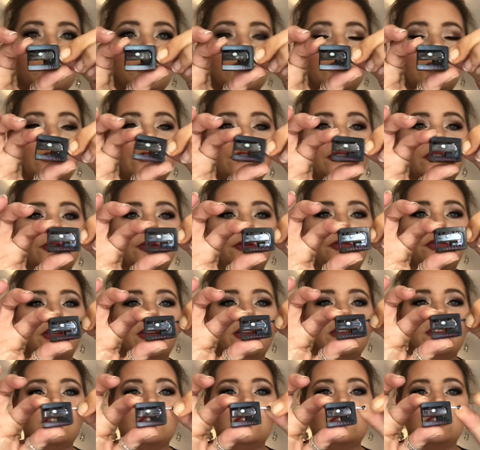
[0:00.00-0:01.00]
one of those little
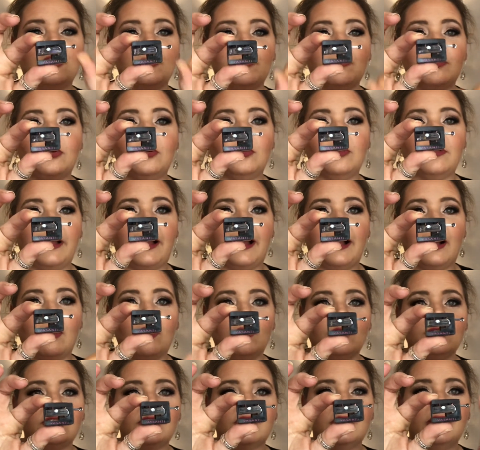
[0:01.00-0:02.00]
things that you can pull
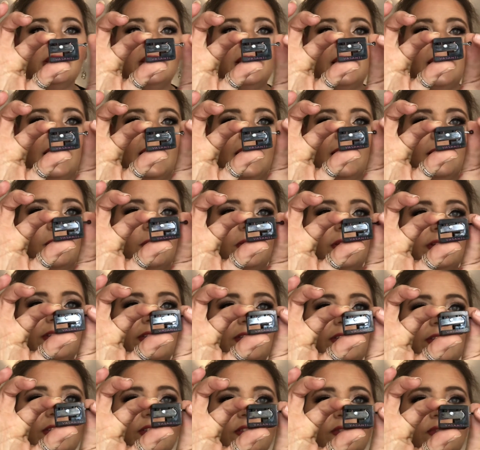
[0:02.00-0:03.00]
out, and what
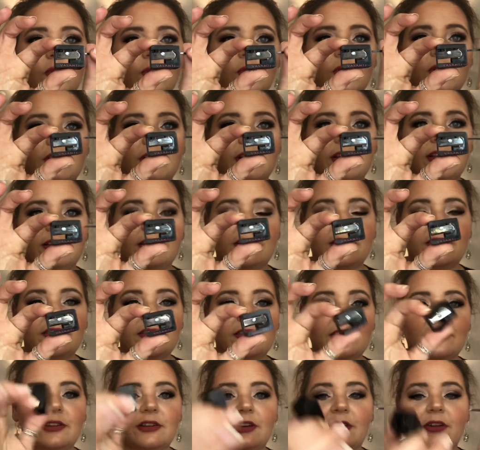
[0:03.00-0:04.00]
this is for
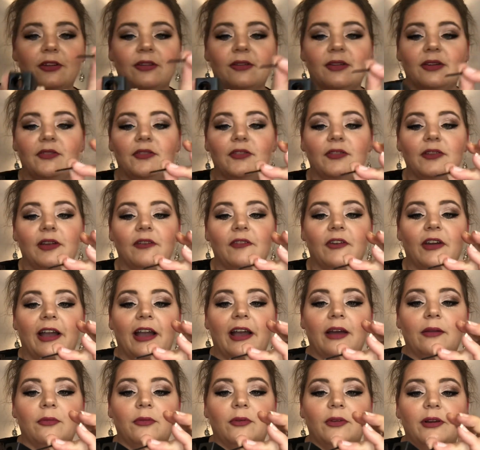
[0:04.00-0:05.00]
is, you know, if you never
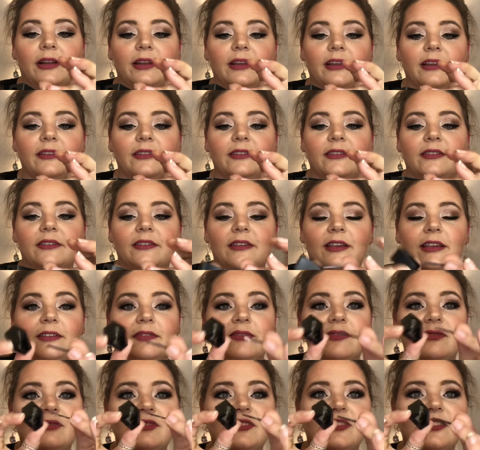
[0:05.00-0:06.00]
had one, it's
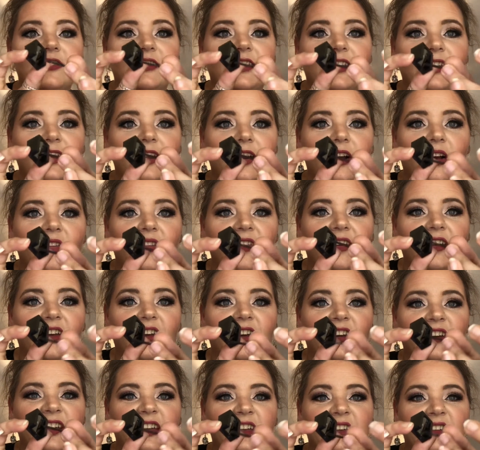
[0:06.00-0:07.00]
to get all the
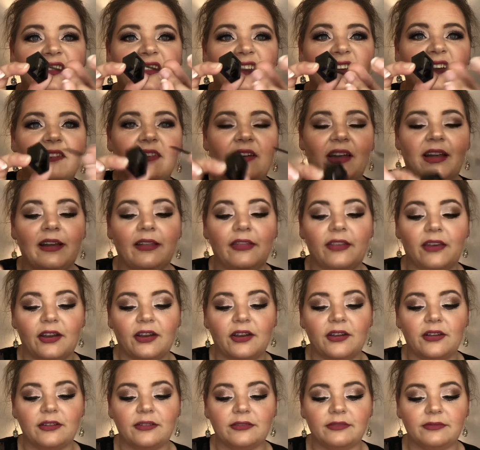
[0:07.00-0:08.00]
gunky stuff out of
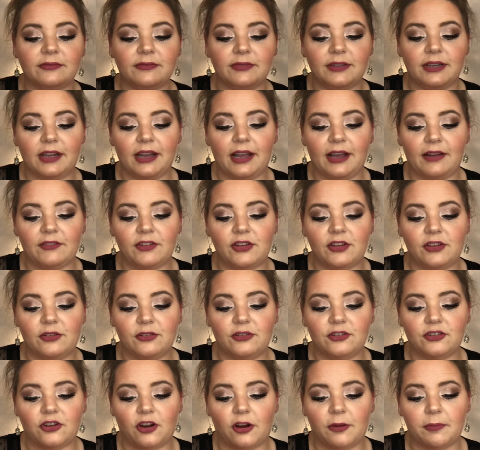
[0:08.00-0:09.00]
there after you
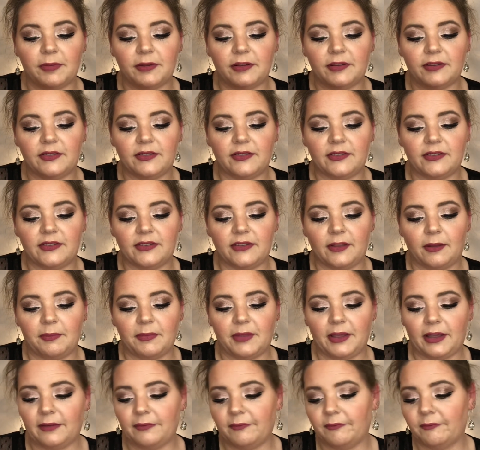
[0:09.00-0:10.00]
sharpen
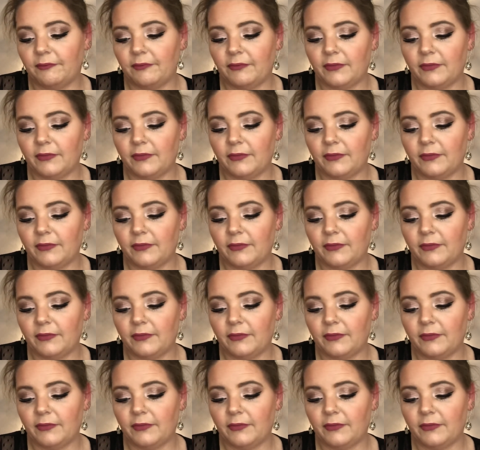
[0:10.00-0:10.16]
something.